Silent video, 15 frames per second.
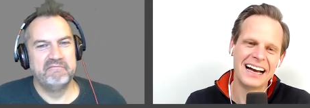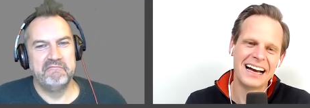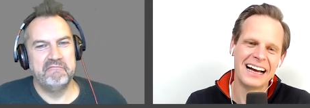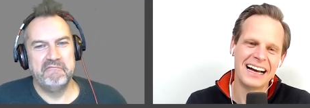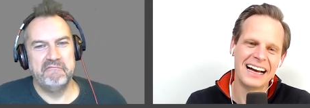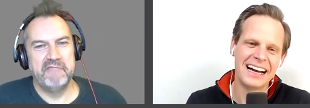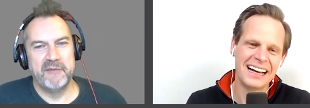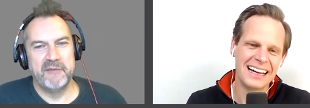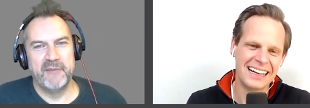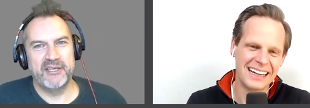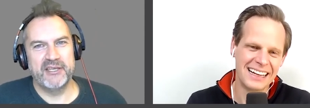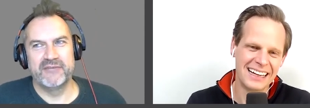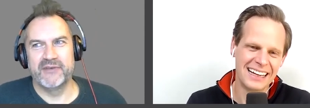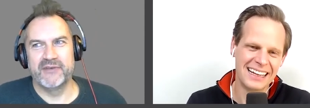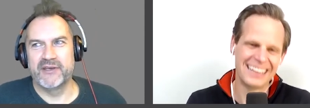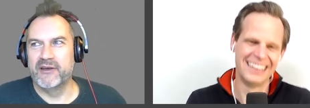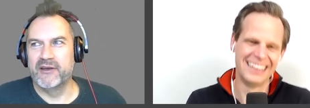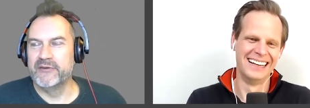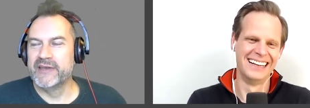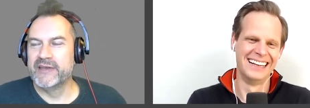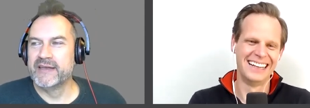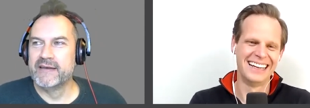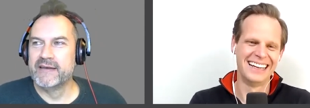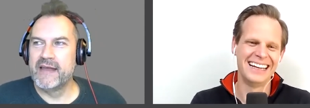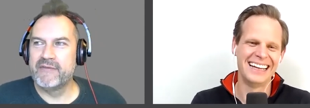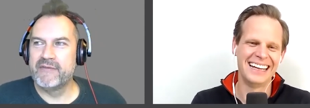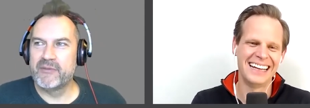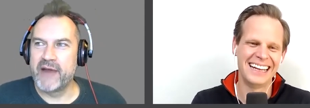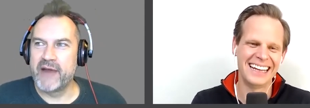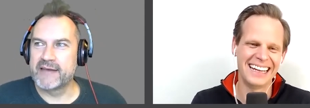Speaker 1: not much of a go of it. Never
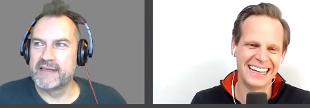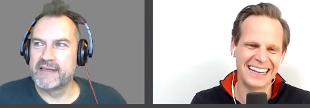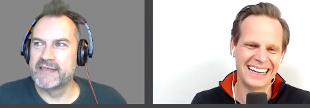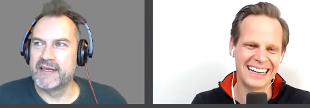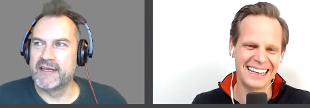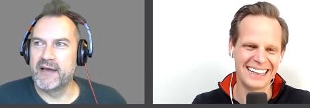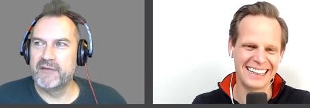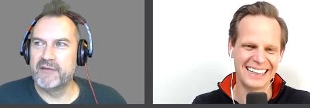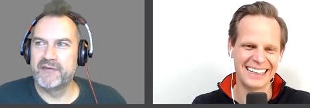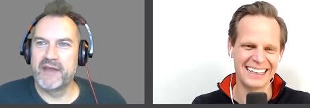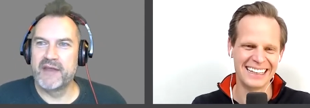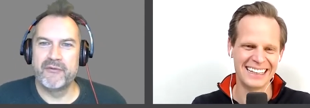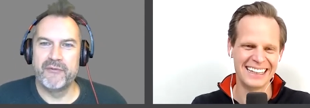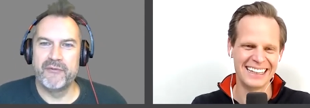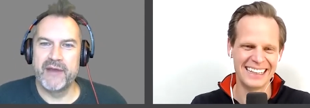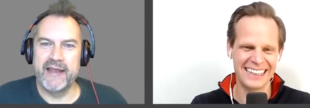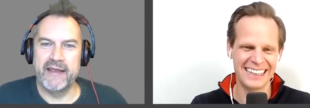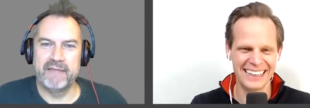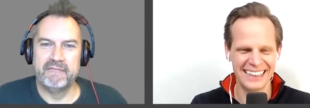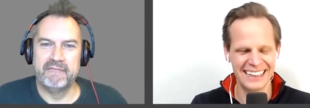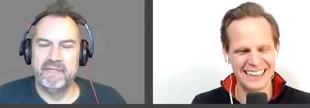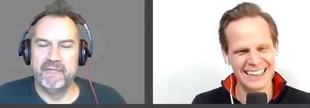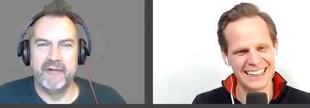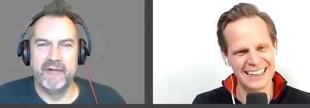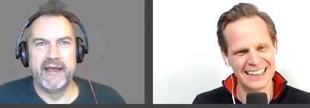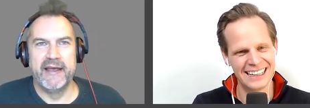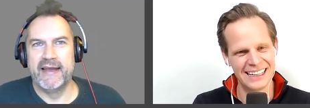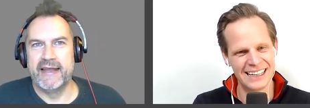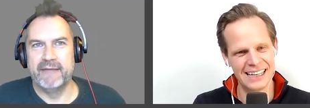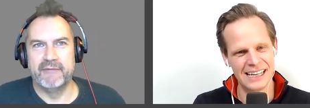practiced enough. Never really,
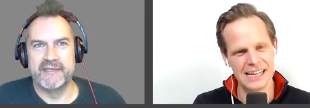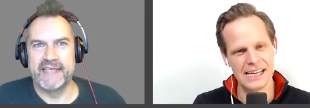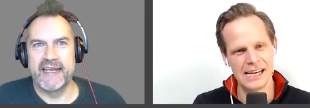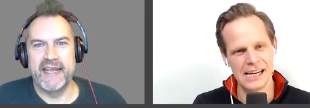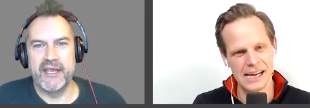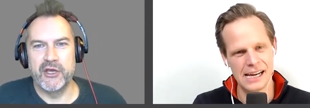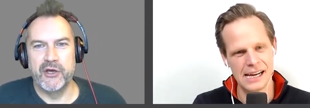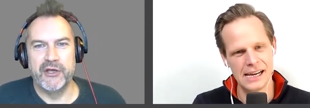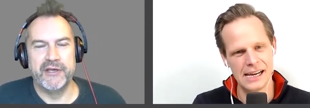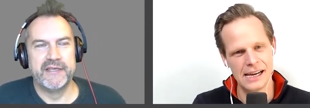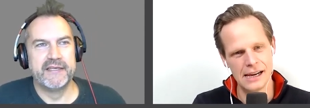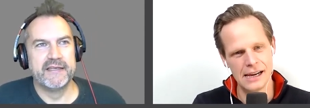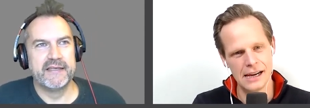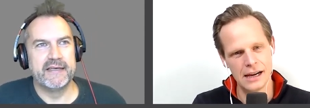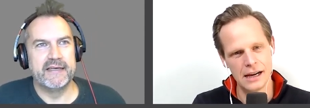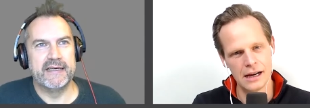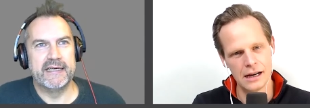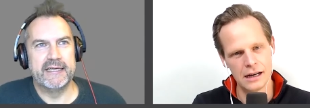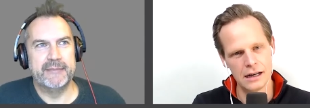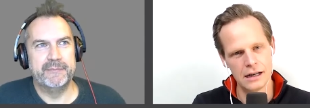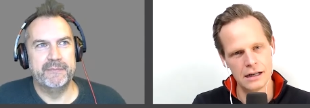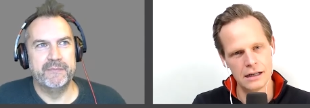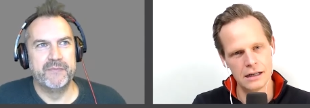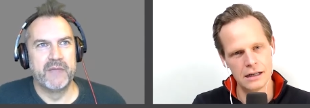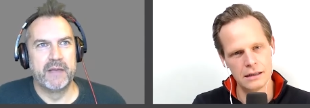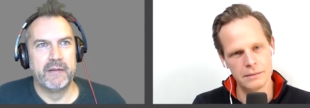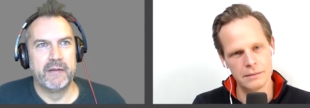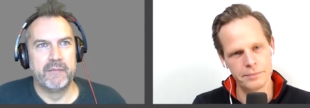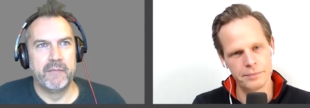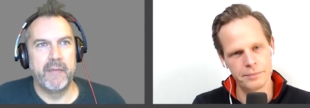really was any good. Um,
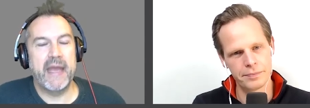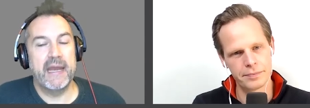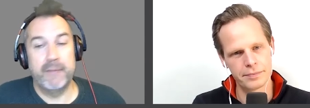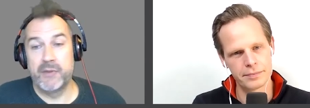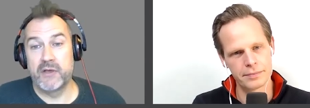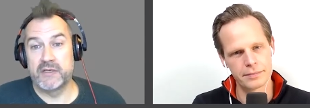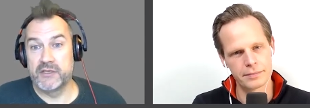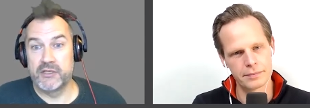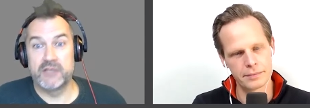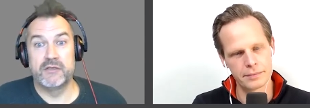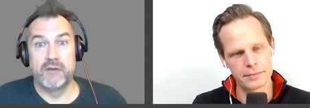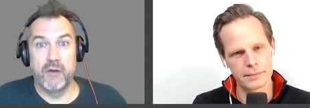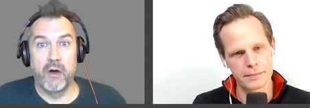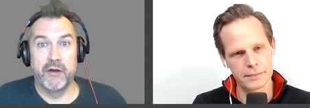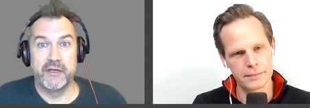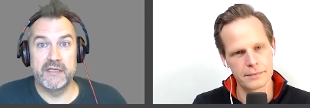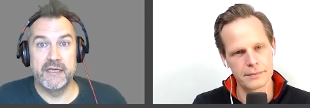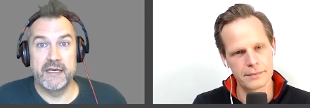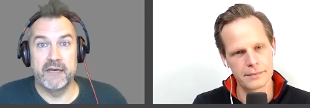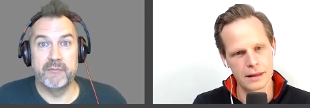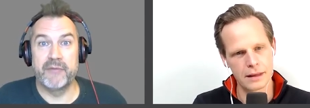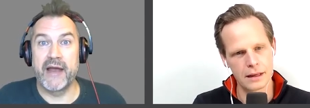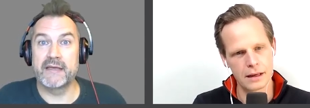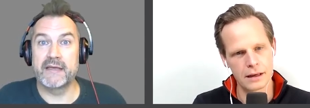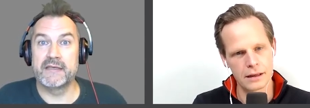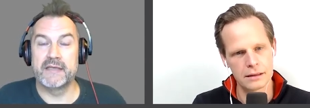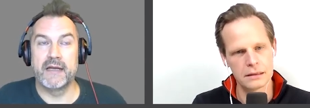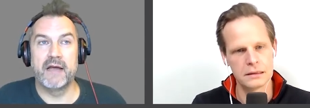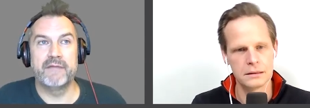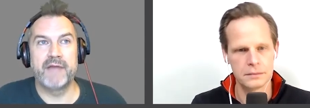mainly because I just honestly didn't practice
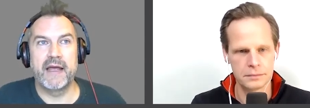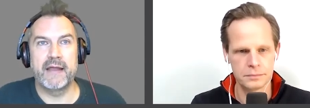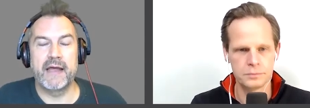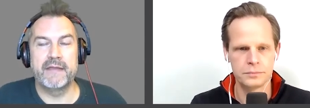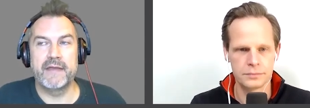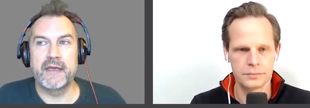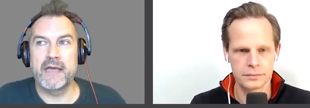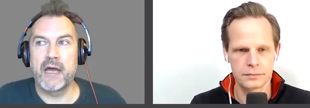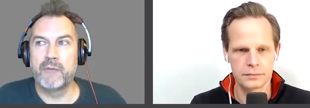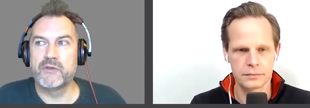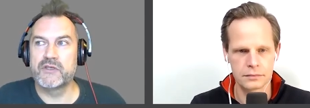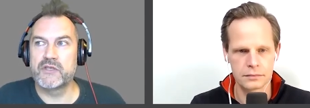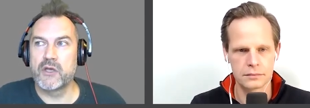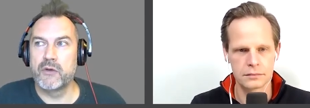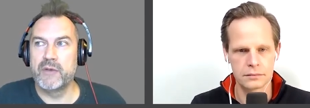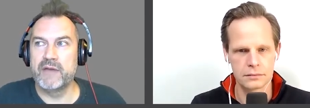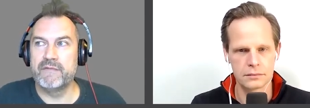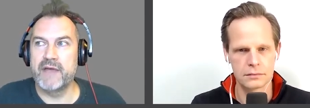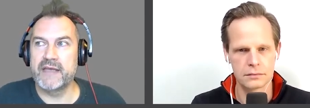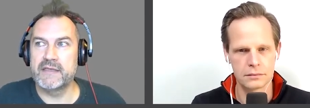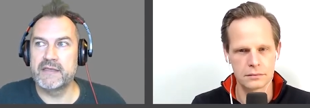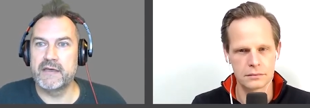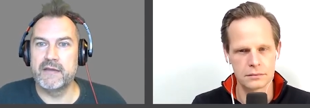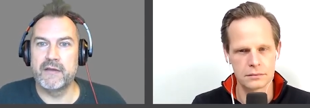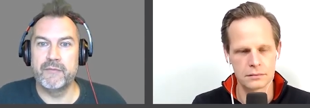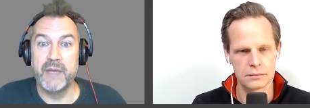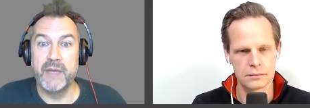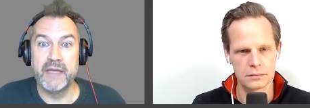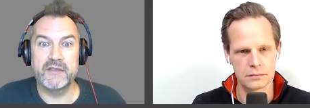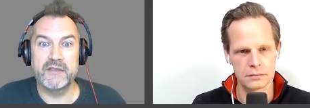enough. I, I think I was so invested in the
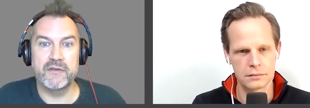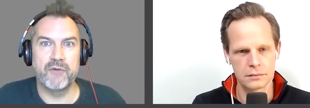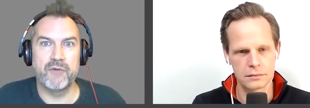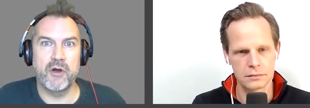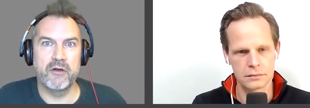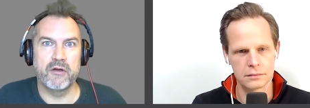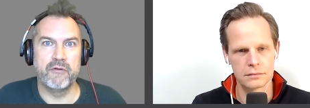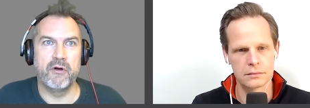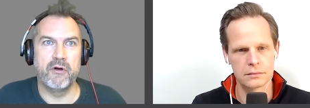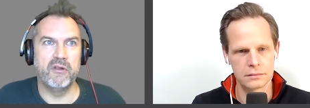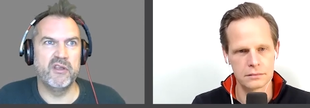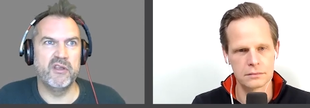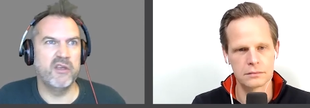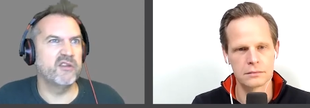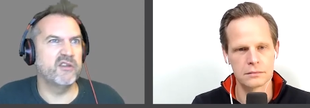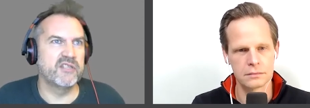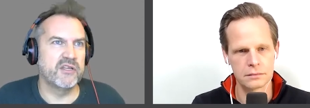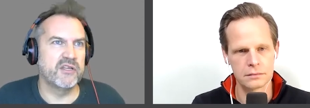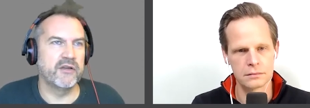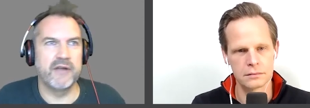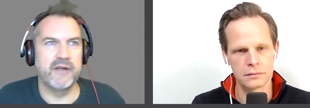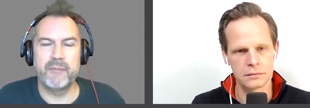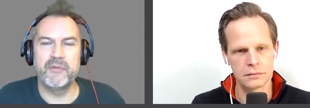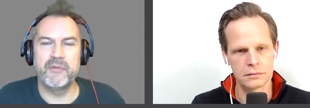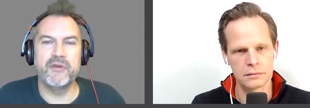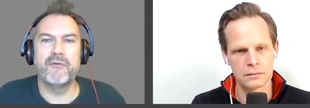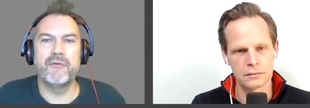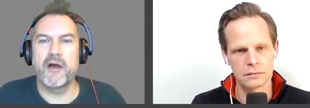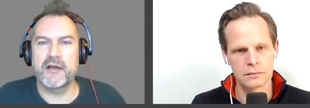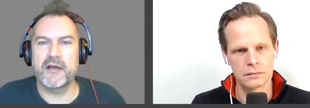myths of rock and roll that you just turned up and you
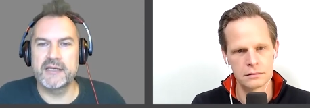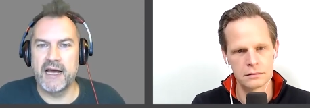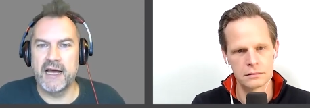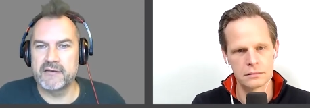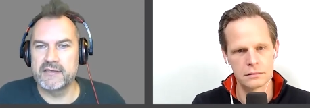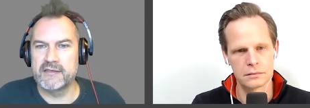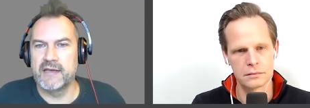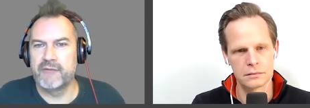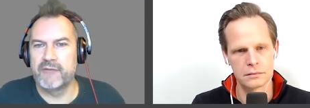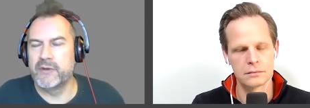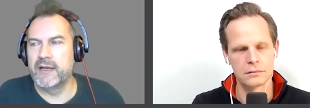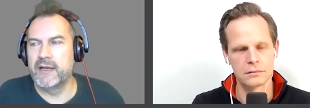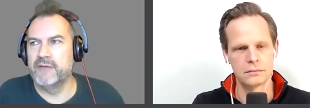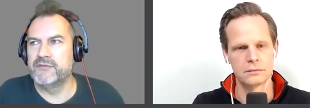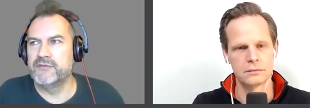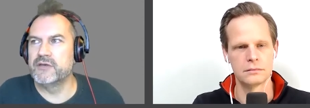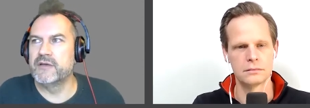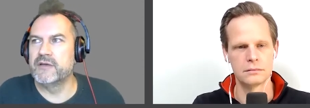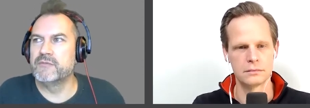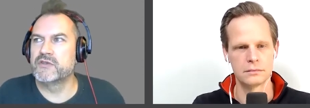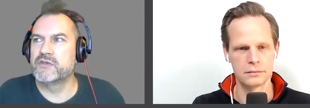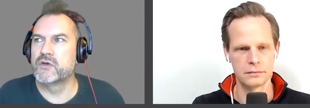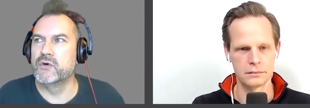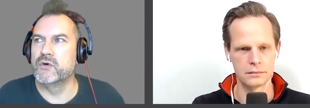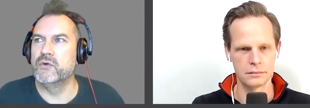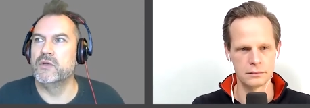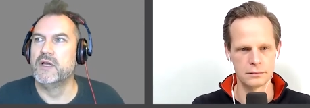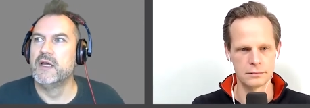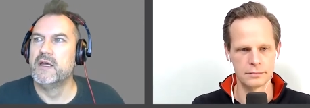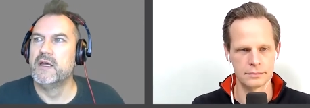rocked out and everyone loved you and it was cool.